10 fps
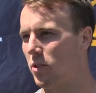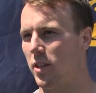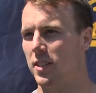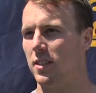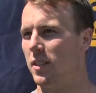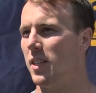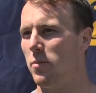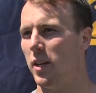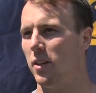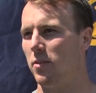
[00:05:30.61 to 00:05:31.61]
It's stressed in the
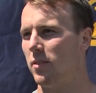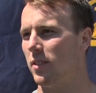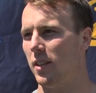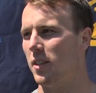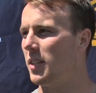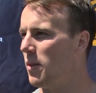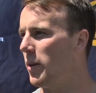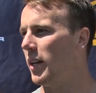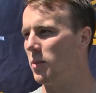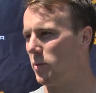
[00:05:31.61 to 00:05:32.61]
team
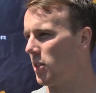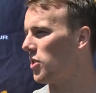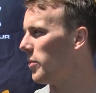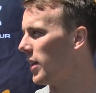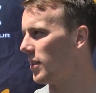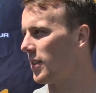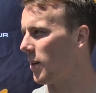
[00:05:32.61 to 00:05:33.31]
meetings, position meetings.